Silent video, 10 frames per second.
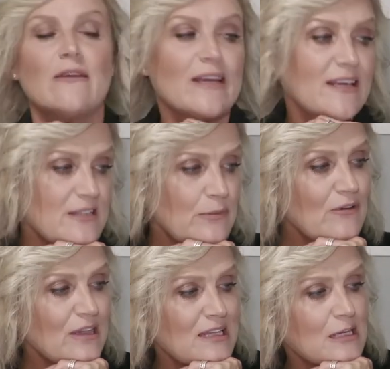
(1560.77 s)
I guess when
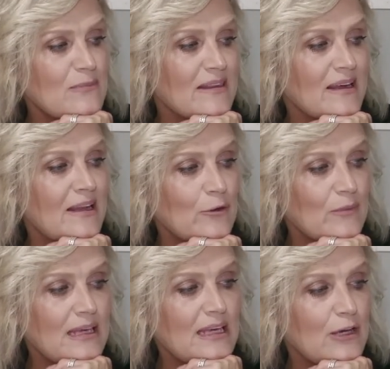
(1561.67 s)
I think about that, and I'm
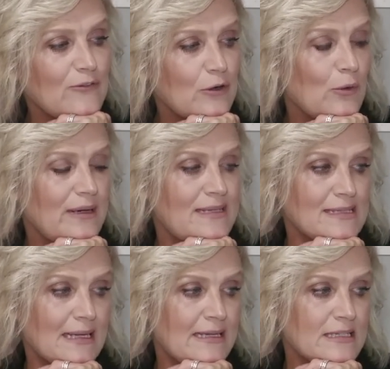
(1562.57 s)
thinking of a
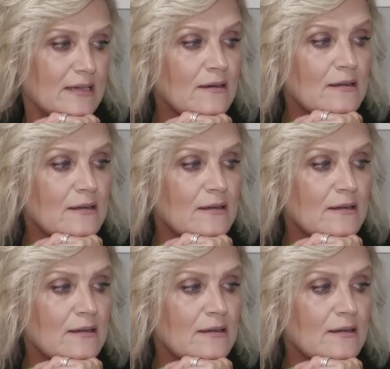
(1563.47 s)
Queenslander,